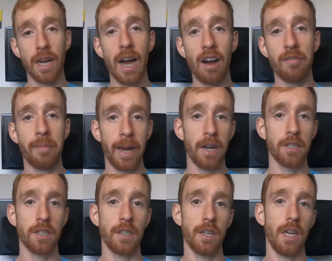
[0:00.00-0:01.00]
that I've
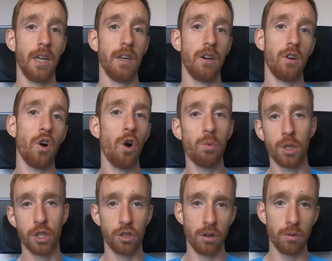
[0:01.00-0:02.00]
personally always
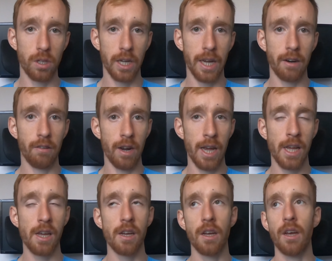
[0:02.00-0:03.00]
struggled to get
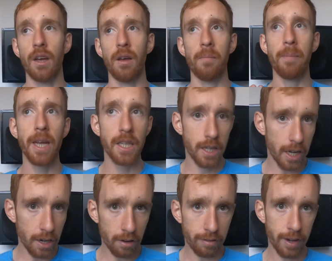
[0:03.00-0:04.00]
right.
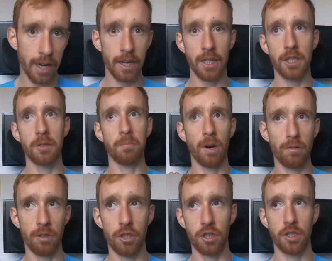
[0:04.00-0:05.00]
Maintaining fitness but
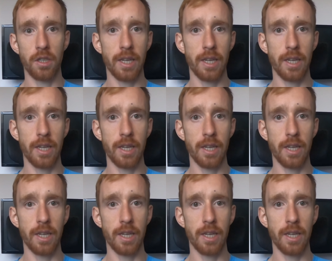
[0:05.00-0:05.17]
reducing